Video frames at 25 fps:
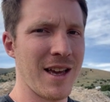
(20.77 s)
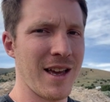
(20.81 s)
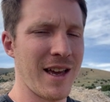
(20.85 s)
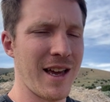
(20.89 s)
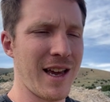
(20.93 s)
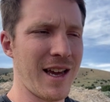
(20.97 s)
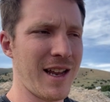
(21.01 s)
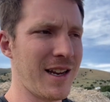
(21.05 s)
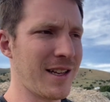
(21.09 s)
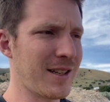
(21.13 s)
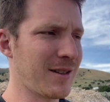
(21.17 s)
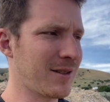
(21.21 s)

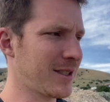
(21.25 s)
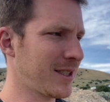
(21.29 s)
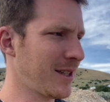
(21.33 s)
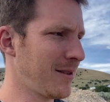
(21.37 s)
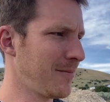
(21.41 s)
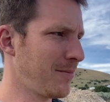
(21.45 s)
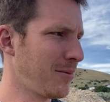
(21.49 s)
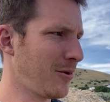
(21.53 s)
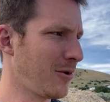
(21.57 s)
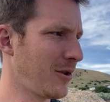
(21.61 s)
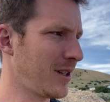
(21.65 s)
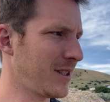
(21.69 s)
And at
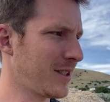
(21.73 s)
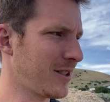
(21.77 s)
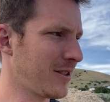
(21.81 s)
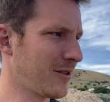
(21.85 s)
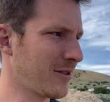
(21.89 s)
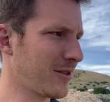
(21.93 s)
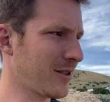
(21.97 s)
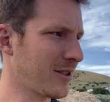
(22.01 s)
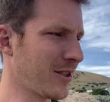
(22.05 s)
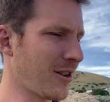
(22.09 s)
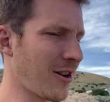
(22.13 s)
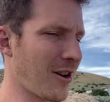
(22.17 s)
some points you're
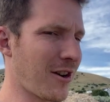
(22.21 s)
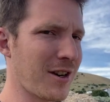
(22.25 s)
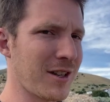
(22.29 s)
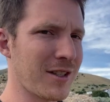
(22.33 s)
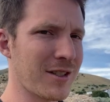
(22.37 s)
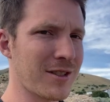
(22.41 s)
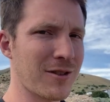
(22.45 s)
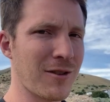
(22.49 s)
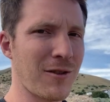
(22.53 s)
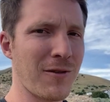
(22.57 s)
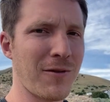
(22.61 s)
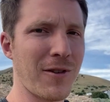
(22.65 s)
just already
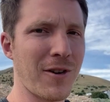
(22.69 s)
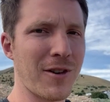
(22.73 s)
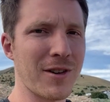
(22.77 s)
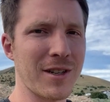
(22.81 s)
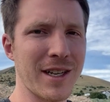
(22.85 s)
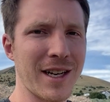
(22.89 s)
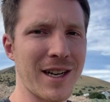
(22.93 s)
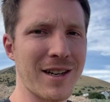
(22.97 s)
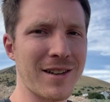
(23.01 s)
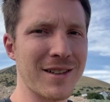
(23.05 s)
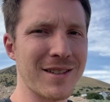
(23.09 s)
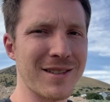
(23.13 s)
so far down,